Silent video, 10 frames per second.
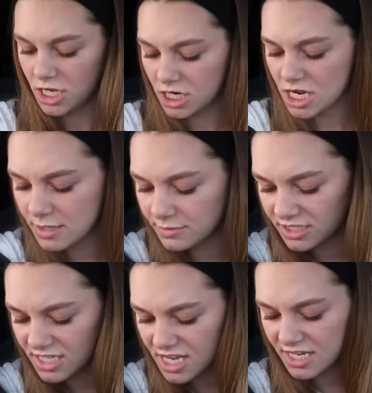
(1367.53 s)
comes
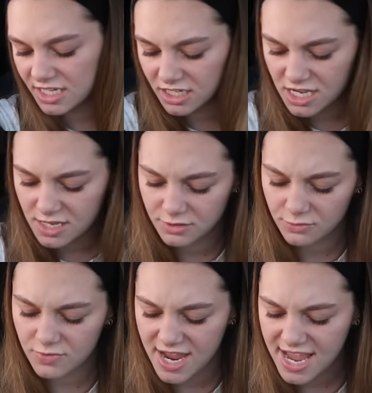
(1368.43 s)
the sun, here comes
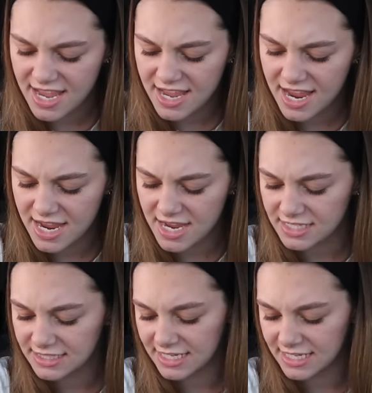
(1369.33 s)
the rain.